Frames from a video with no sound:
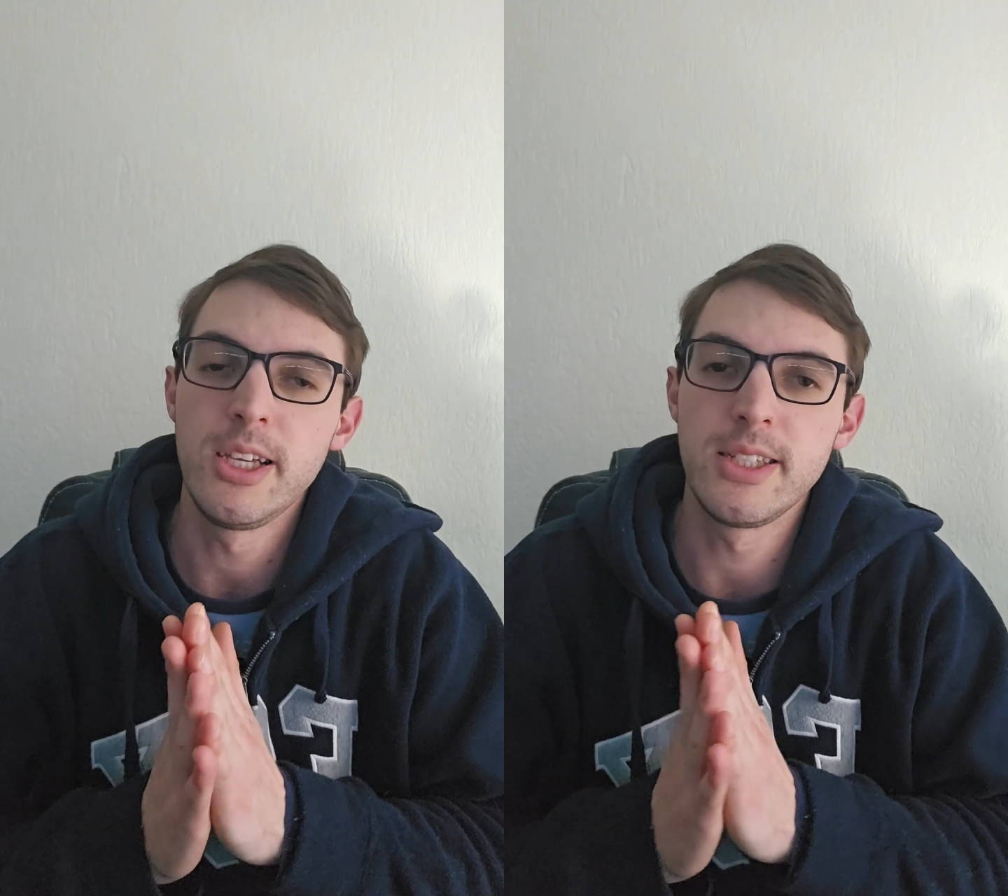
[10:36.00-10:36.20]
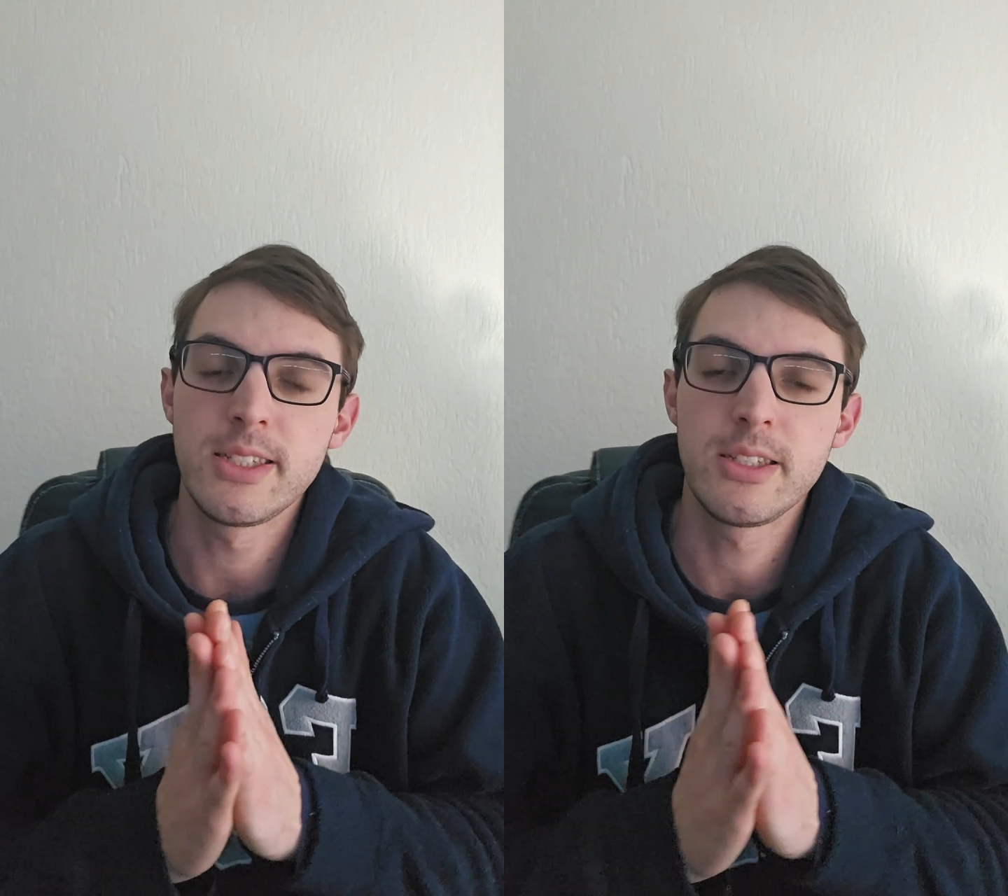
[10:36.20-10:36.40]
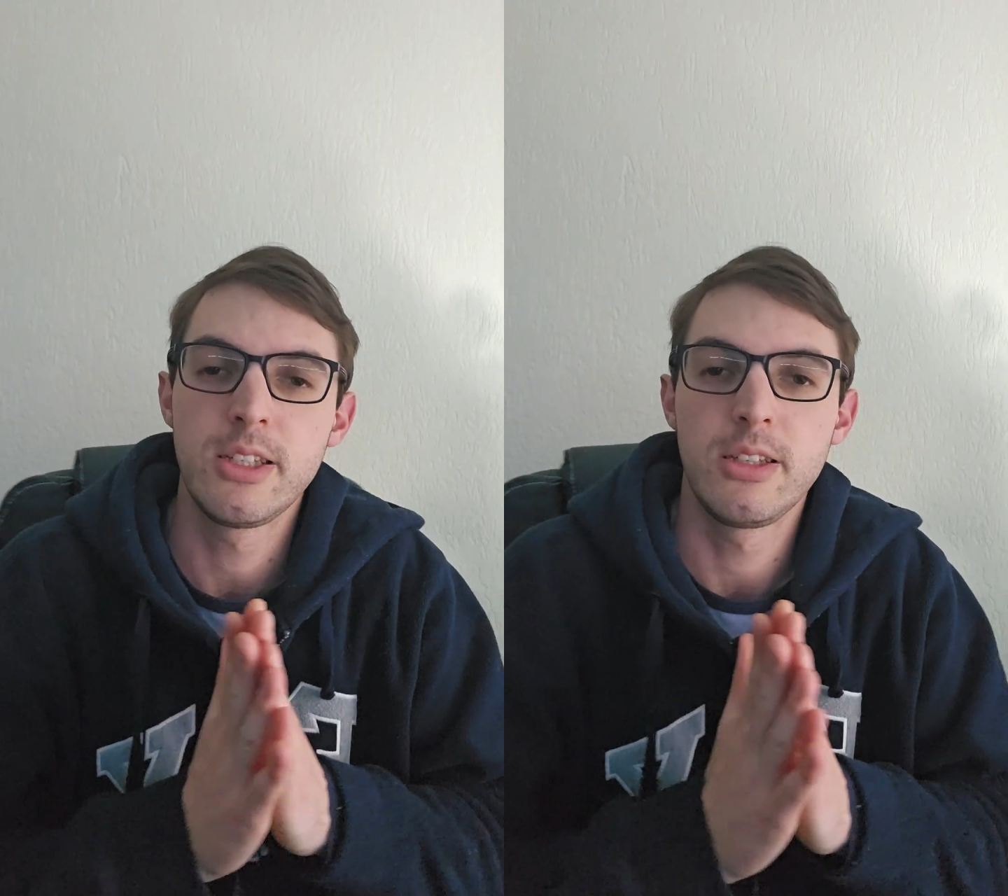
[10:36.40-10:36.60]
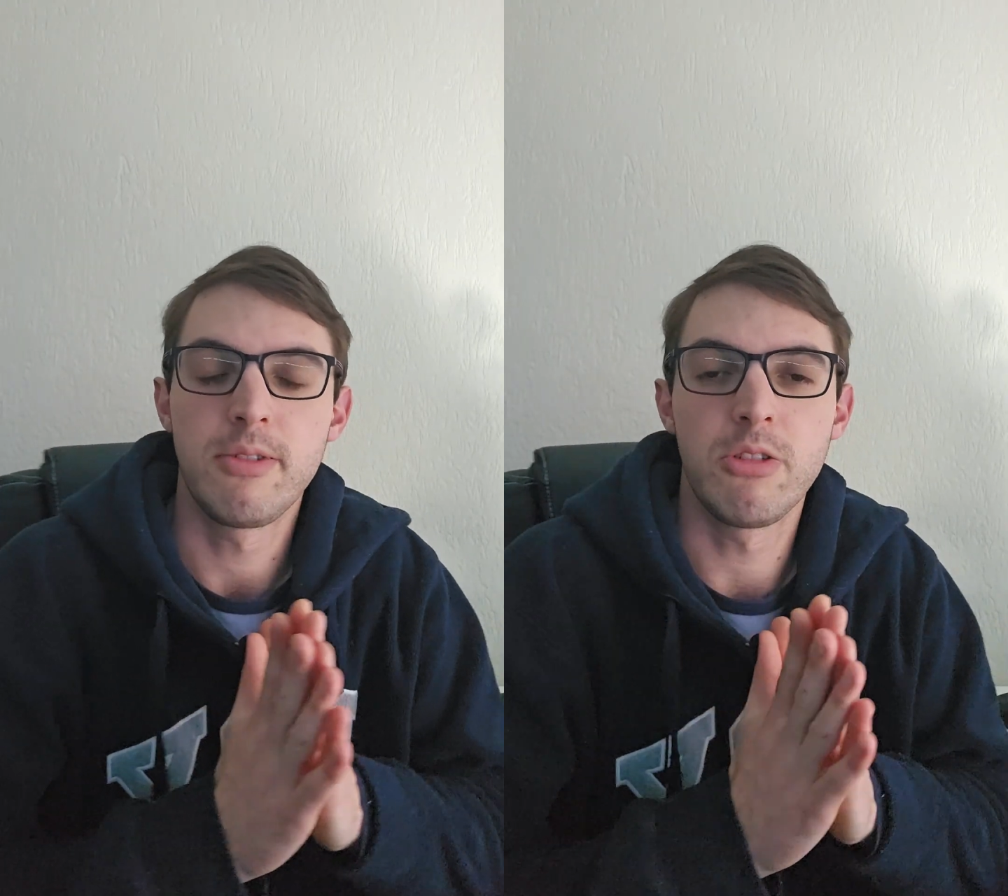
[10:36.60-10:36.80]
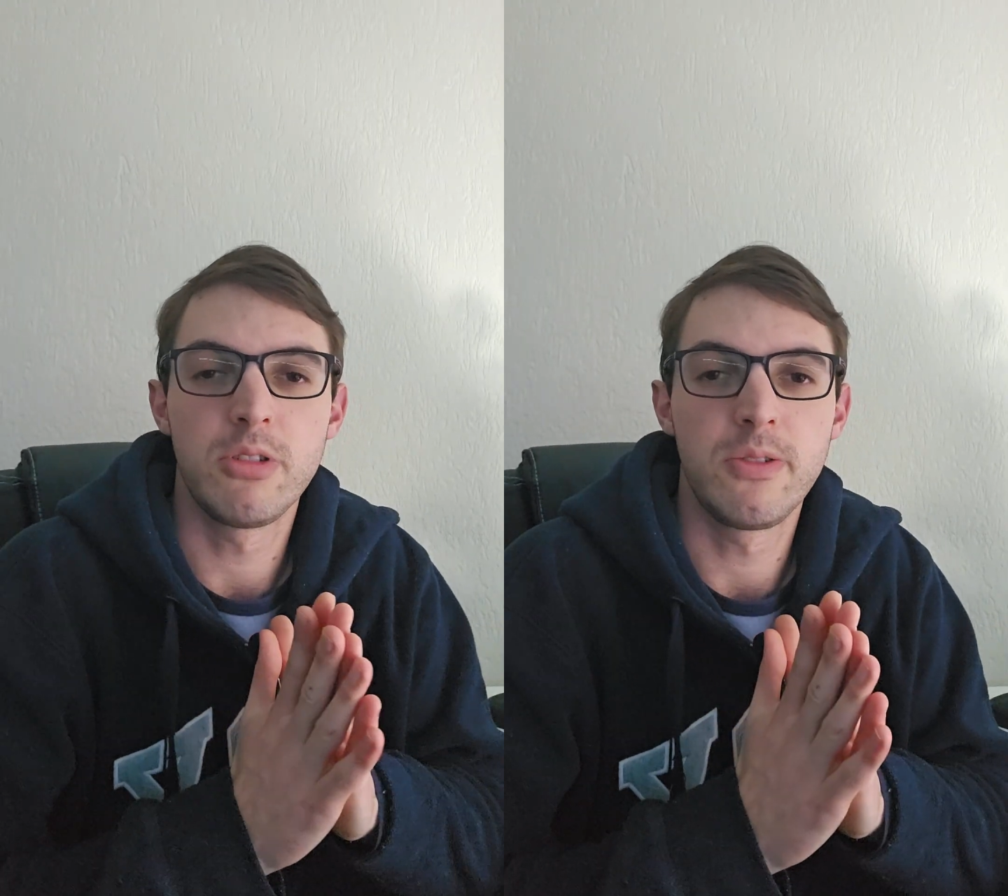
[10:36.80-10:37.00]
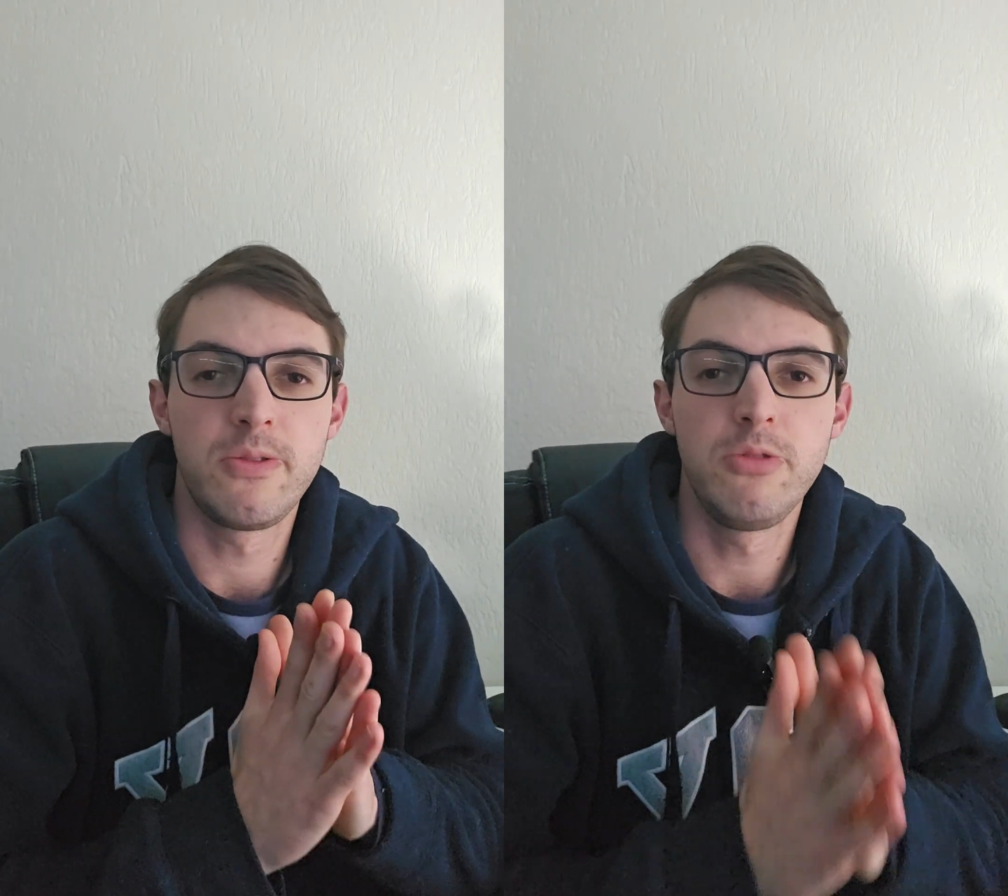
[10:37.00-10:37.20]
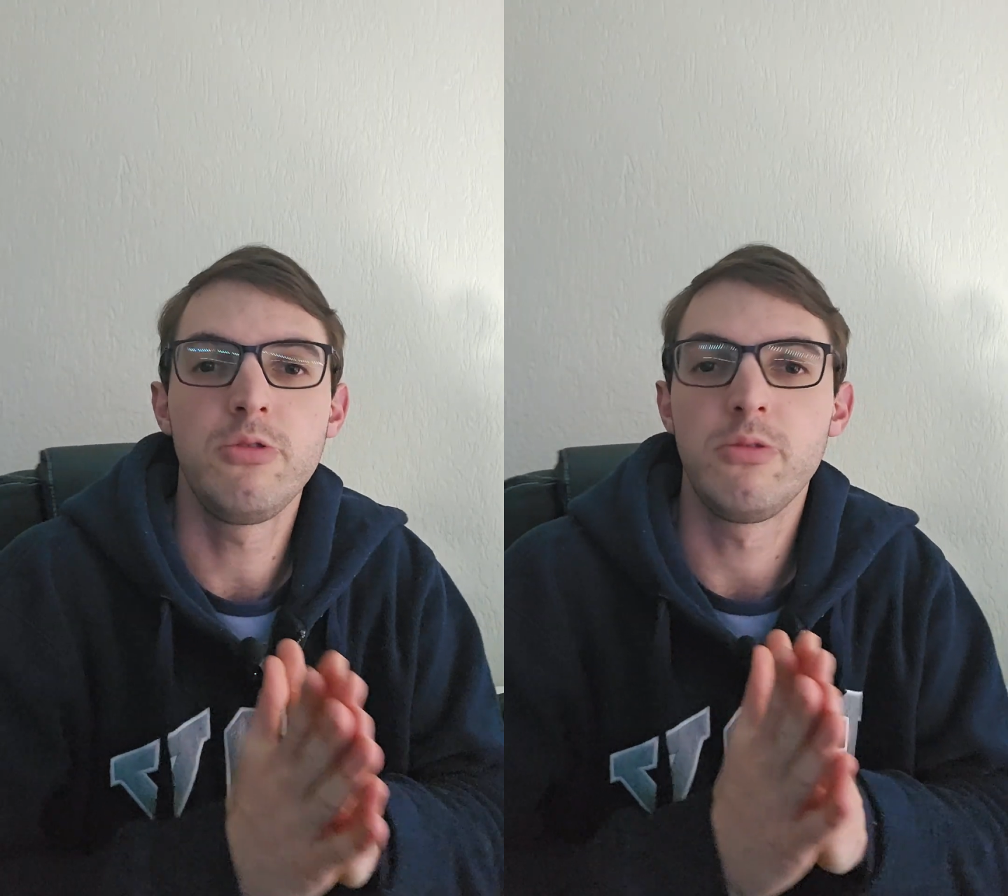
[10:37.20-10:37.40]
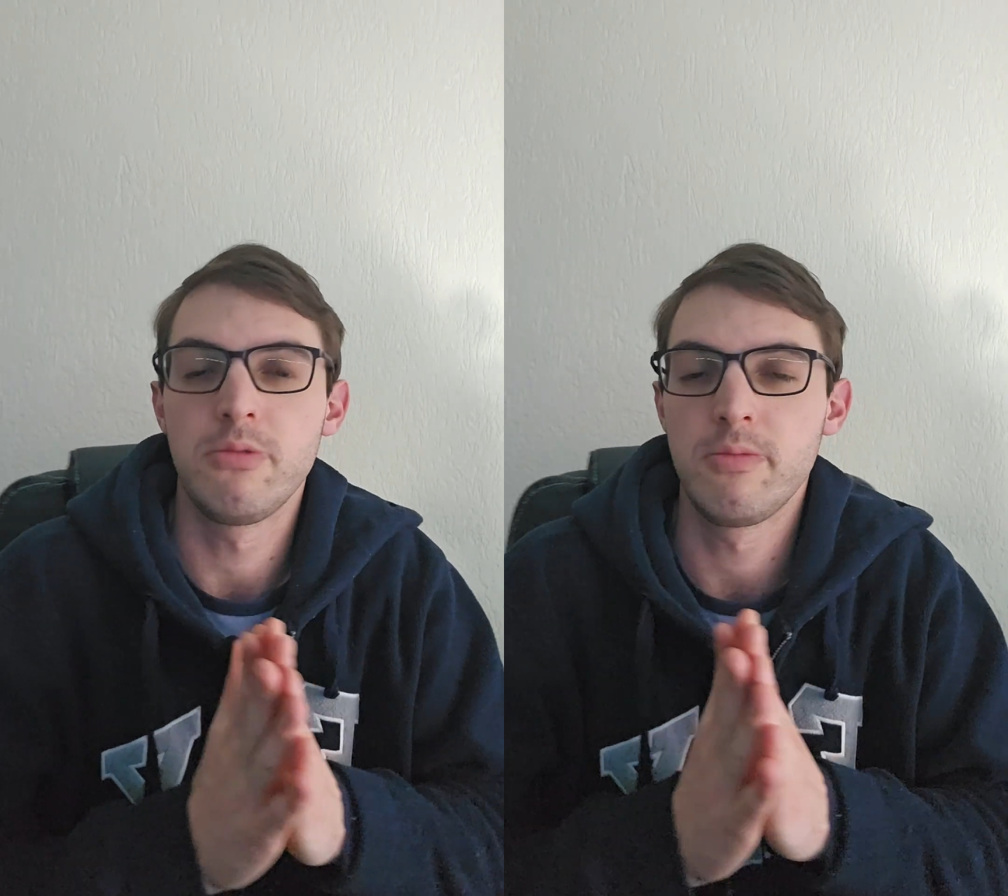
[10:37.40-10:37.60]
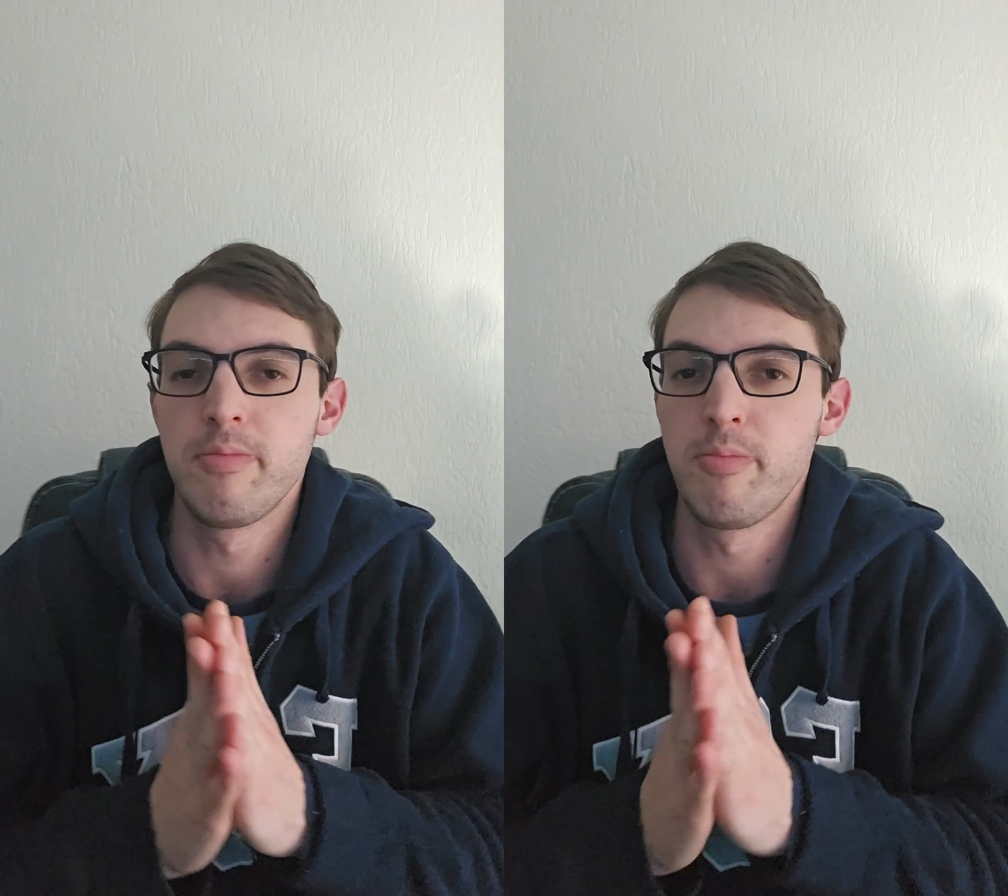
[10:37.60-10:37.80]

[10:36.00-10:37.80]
It's one of the few